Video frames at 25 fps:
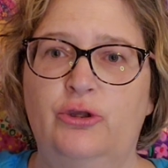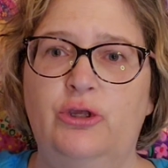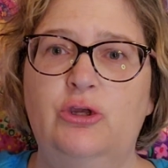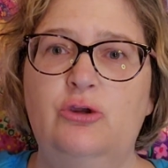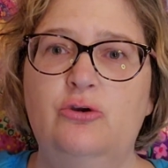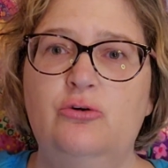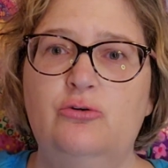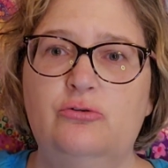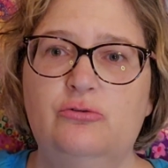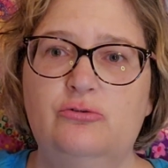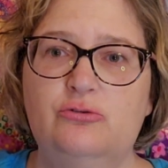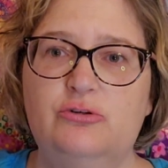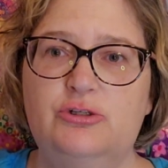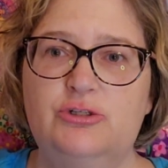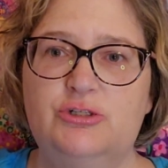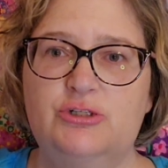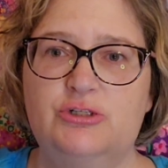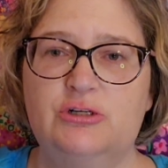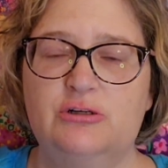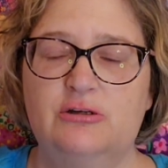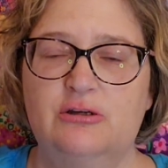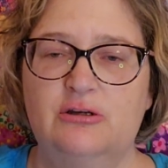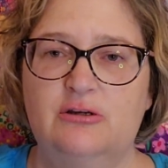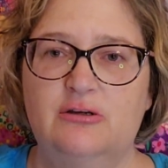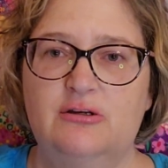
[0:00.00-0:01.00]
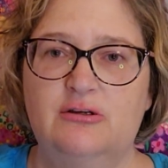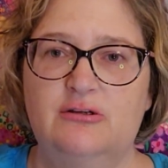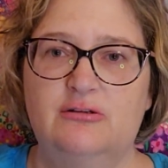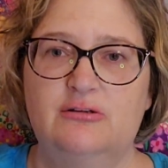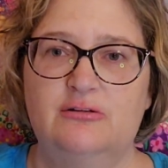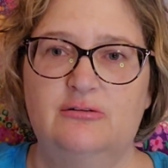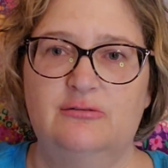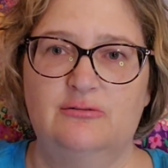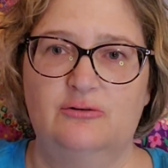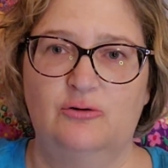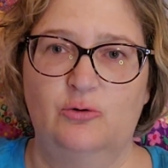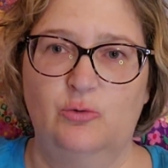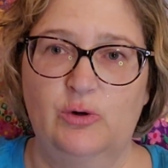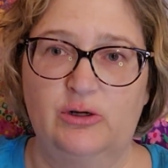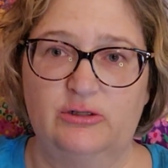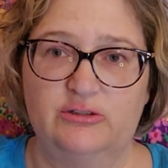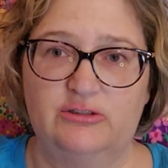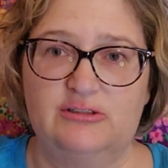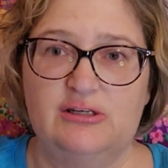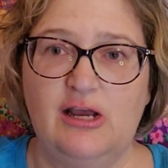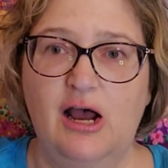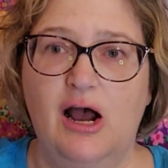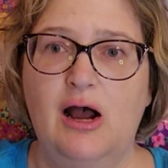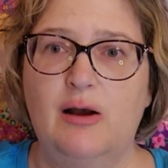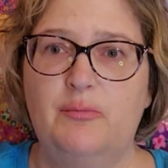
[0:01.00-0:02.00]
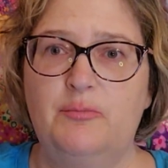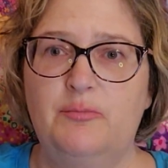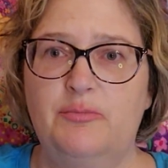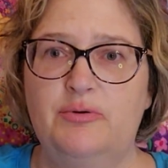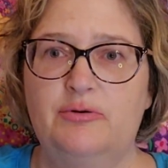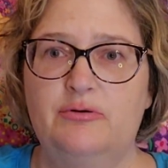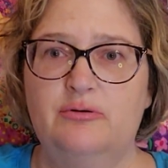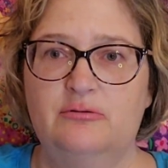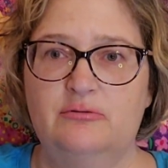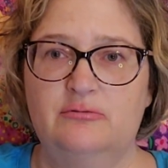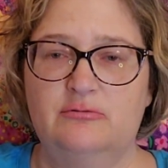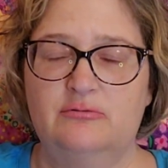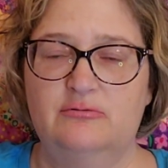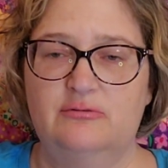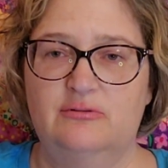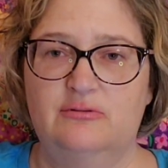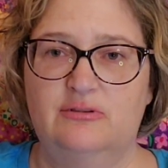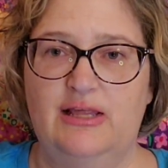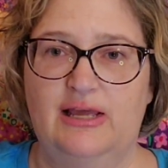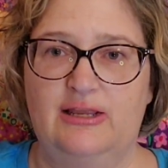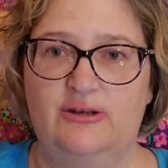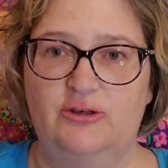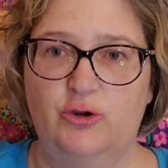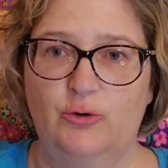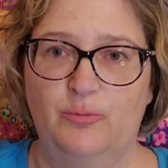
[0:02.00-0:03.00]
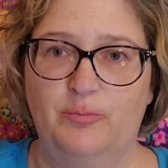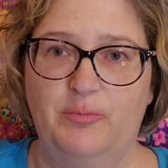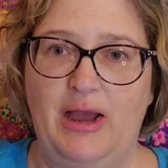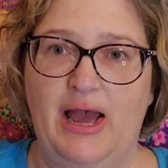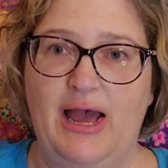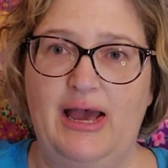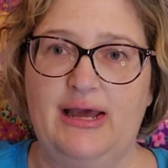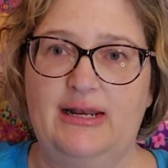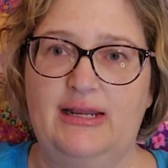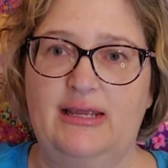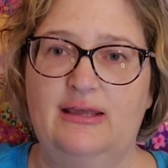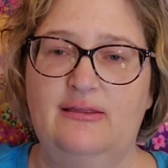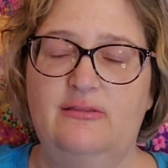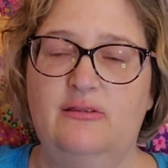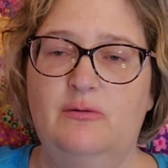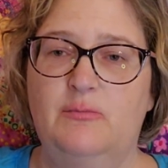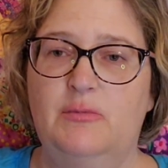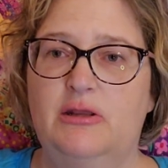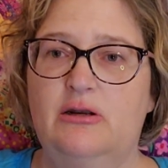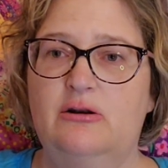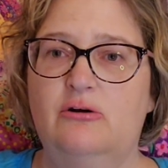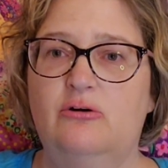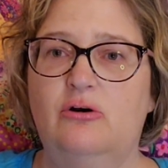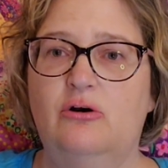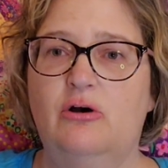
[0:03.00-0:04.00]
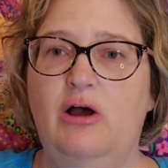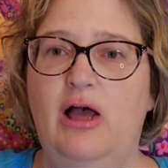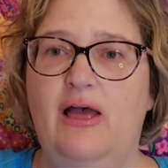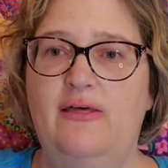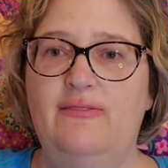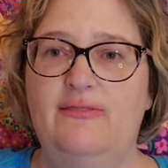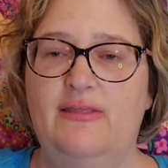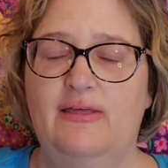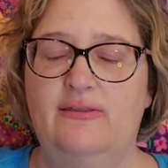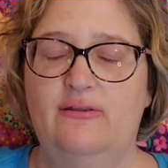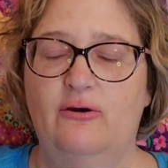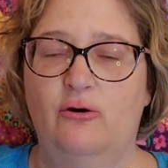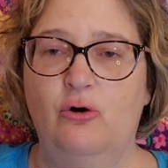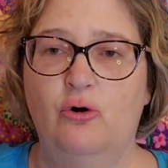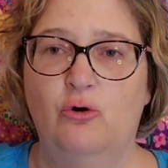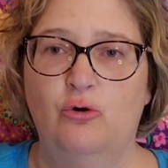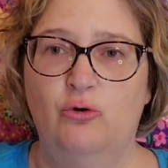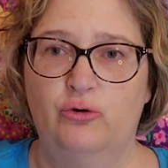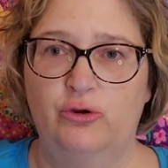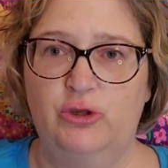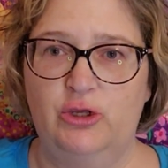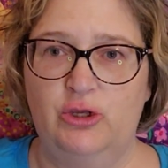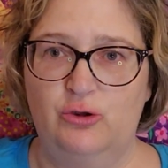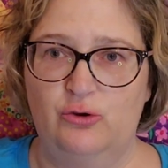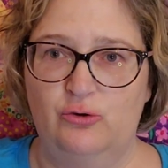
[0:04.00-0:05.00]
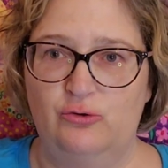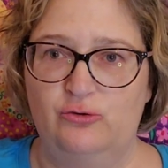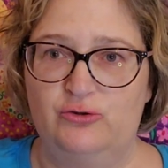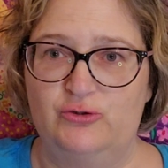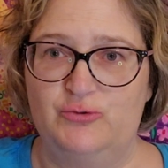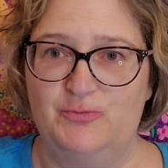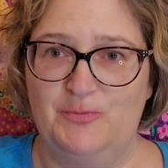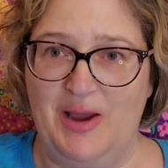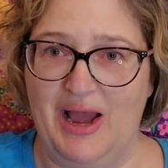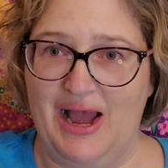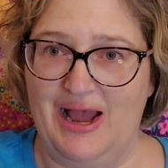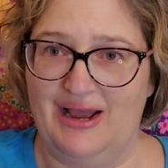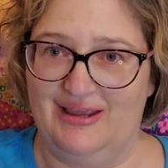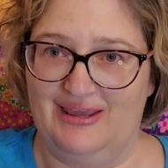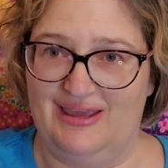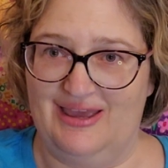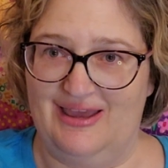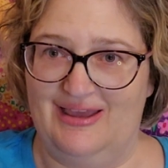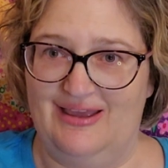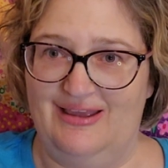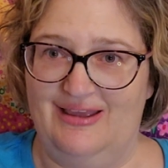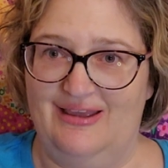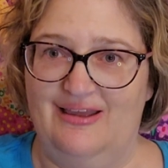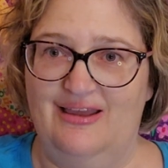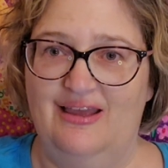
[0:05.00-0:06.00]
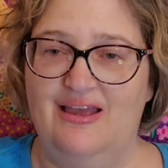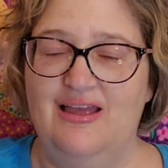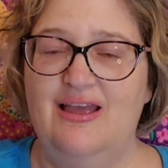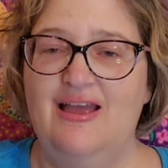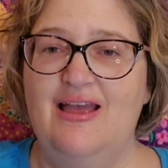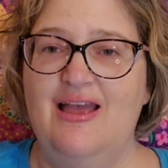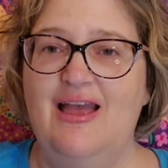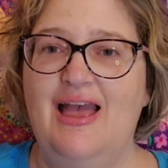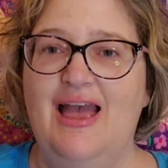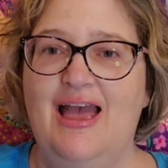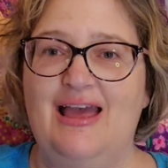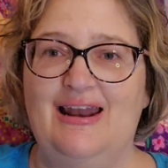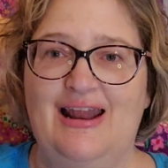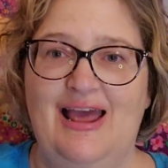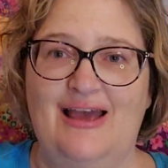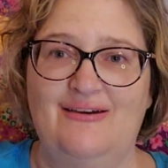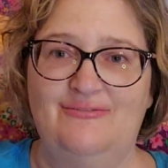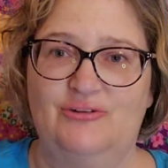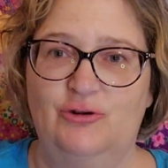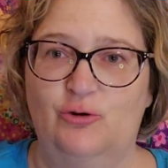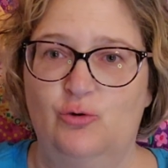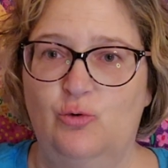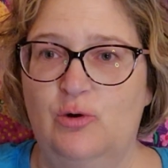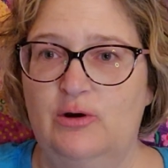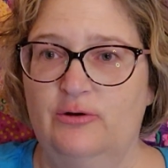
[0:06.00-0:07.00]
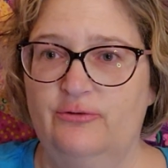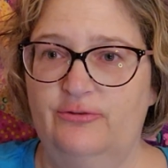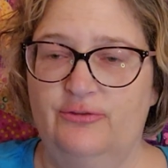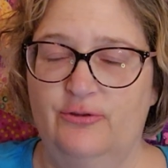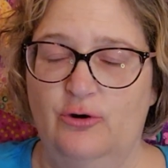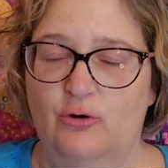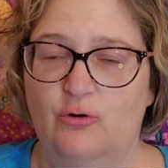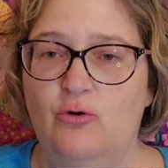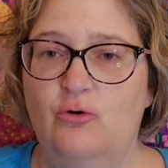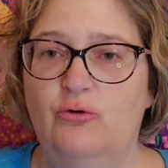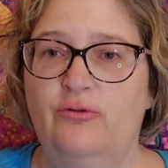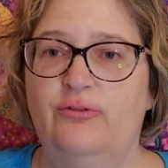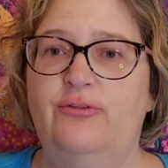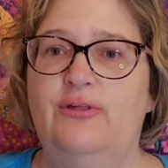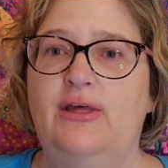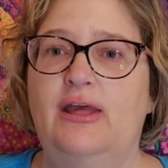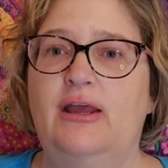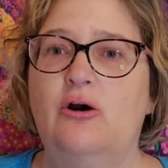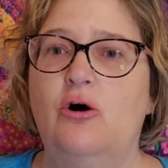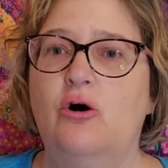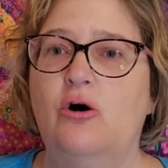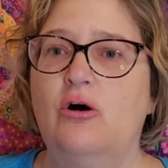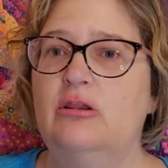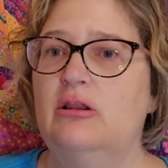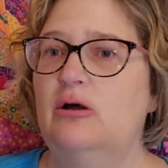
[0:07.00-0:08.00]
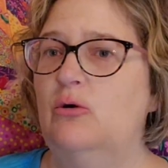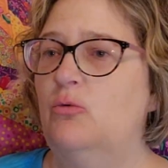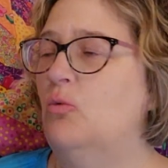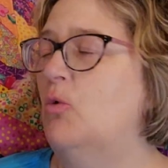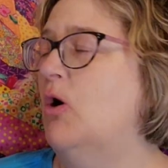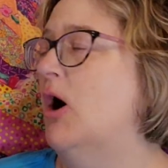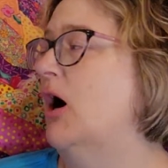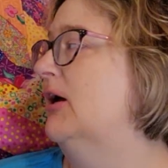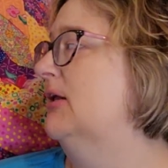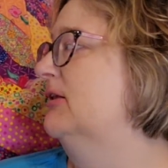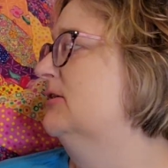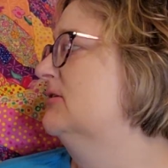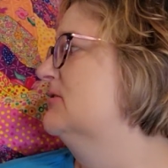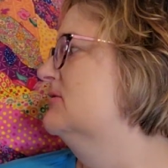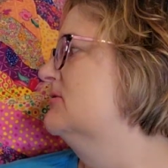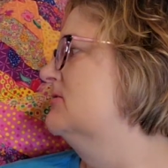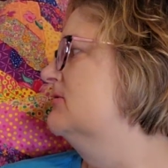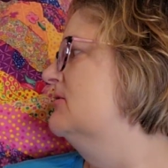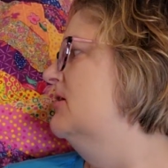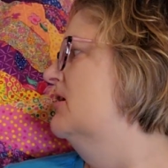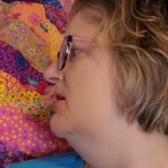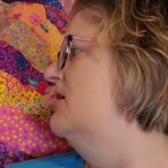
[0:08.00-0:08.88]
huge quilt top, then your batting in the middle, and then a whole huge backing, and have to quilt the whole thing all at once.